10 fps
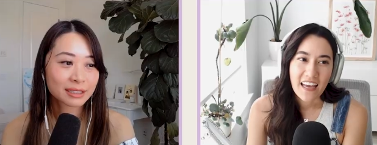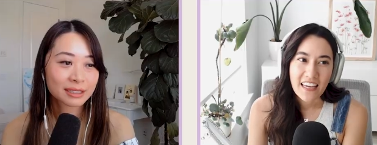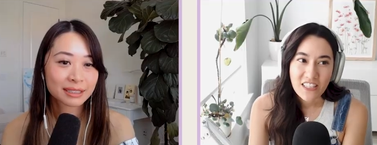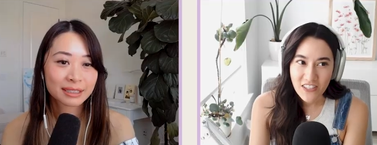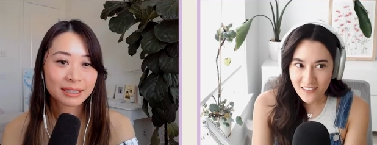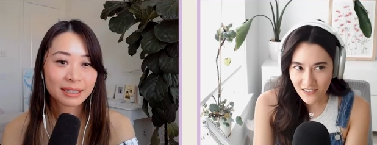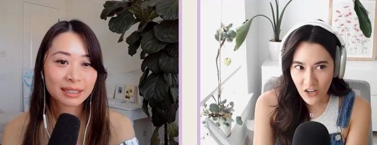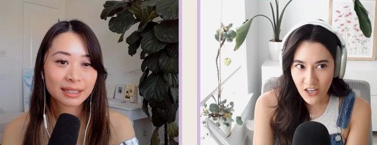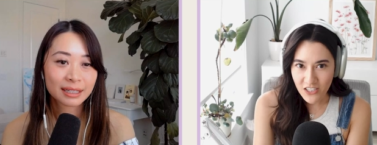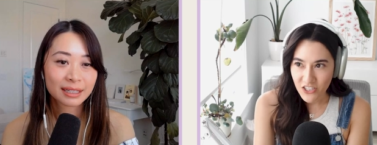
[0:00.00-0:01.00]
Speaker 1: It just
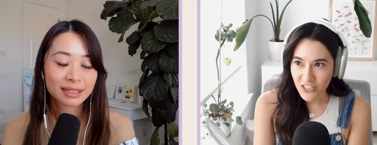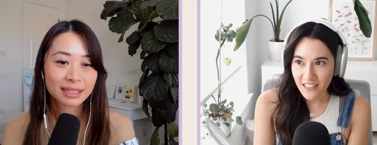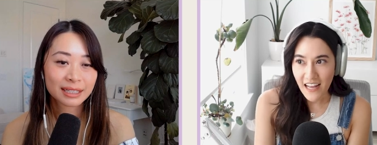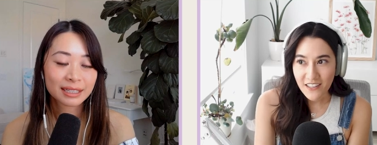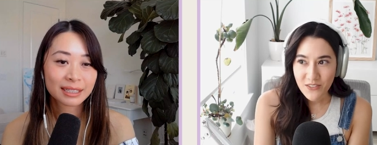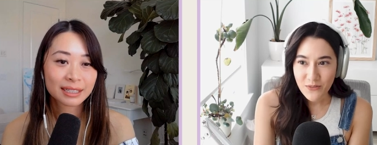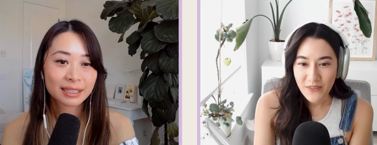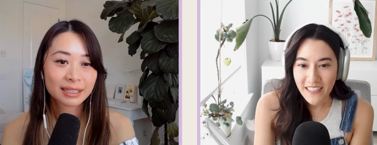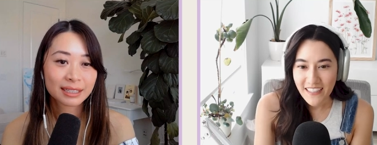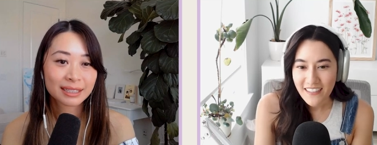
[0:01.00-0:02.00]
launched last
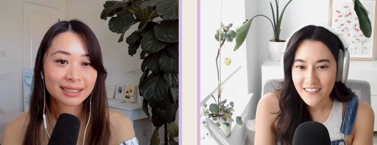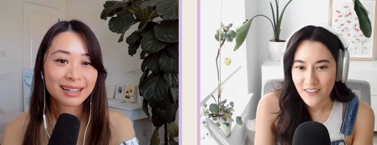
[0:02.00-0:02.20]
week, so